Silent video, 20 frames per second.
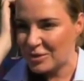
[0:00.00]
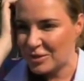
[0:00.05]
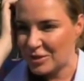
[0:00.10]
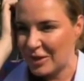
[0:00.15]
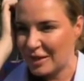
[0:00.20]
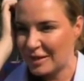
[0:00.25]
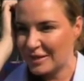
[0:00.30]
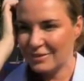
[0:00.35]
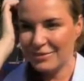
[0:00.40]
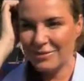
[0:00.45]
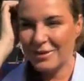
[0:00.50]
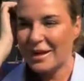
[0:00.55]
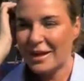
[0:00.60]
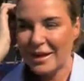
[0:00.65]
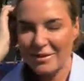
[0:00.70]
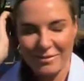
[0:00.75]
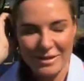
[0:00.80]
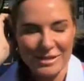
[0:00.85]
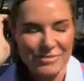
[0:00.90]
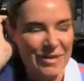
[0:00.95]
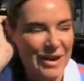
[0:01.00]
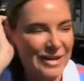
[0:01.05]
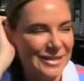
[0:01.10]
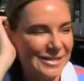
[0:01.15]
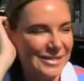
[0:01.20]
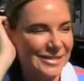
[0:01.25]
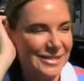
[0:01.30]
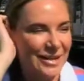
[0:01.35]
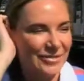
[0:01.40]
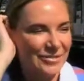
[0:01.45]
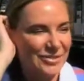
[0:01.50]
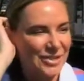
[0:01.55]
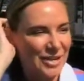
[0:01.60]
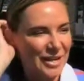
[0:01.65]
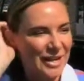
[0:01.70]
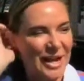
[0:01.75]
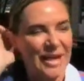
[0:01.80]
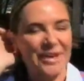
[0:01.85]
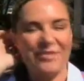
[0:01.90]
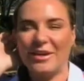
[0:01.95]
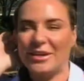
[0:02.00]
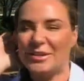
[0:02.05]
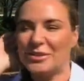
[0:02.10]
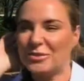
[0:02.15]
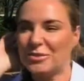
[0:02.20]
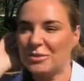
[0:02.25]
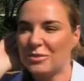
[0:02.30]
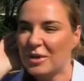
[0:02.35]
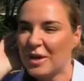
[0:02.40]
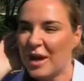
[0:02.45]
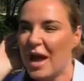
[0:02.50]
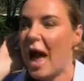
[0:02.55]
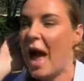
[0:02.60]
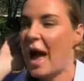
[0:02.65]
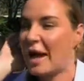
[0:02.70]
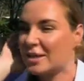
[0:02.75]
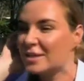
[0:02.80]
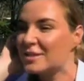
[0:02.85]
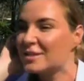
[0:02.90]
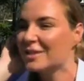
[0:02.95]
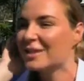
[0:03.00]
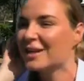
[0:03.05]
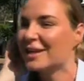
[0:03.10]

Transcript: so I didn't really have much practice time, so I kind of had to act